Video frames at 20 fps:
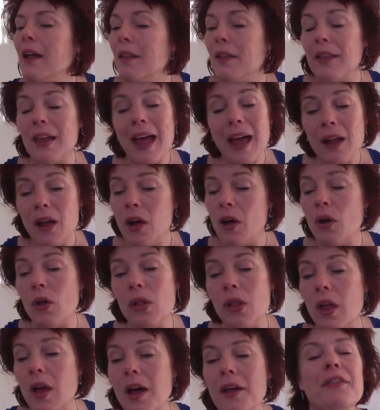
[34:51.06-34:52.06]
that whole
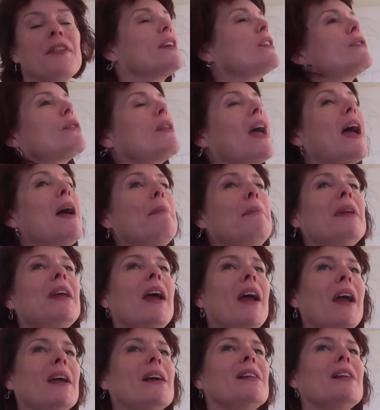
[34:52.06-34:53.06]
law thing. So the
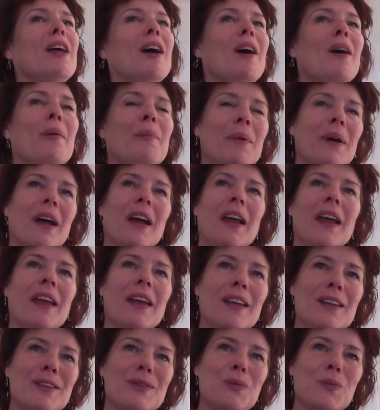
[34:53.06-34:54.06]
MBA club
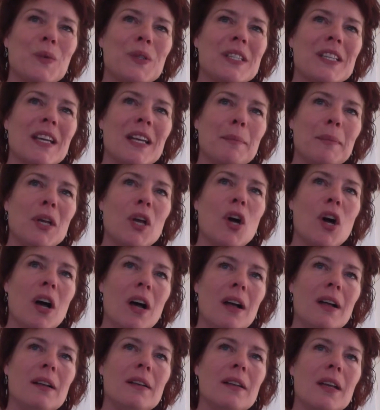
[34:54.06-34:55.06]
was going to be
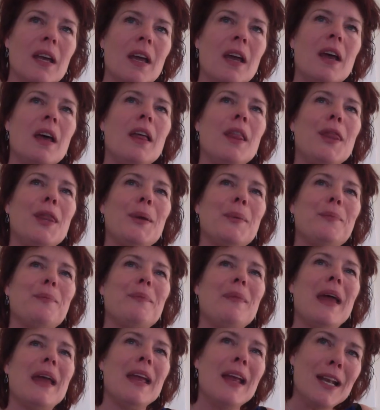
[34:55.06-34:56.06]
called the
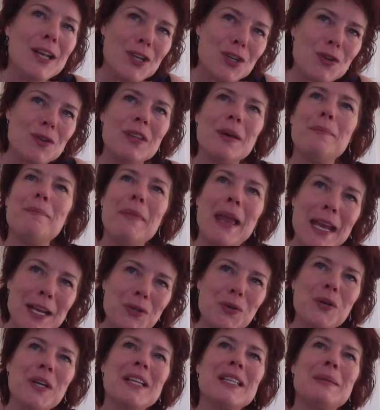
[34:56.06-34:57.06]

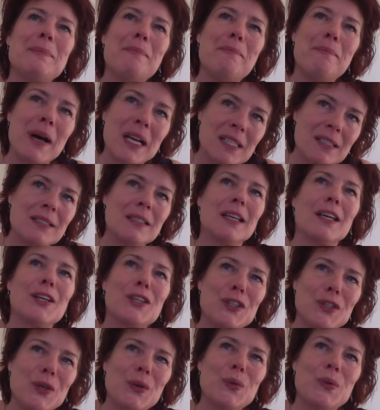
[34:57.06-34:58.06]
Matrix Busting
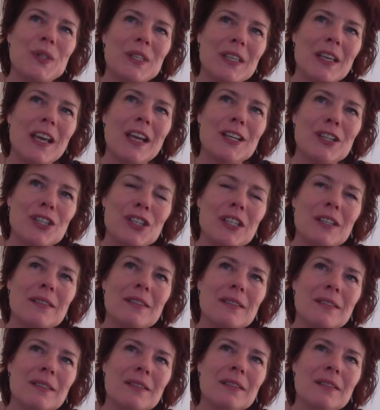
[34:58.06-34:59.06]

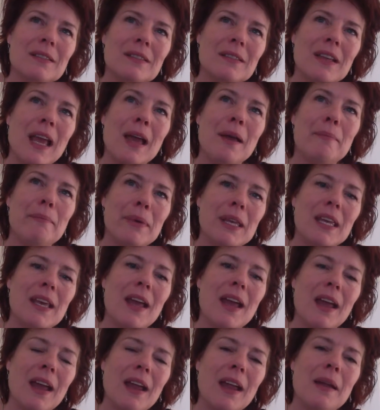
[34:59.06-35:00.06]
Association.
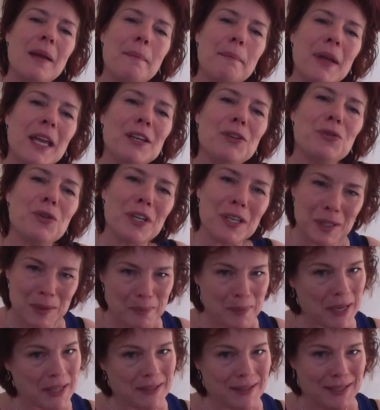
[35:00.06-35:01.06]
MBA, Matrix
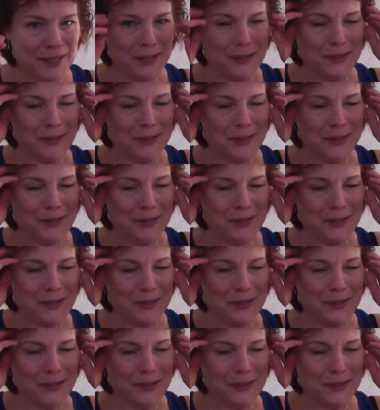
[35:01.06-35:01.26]
Busting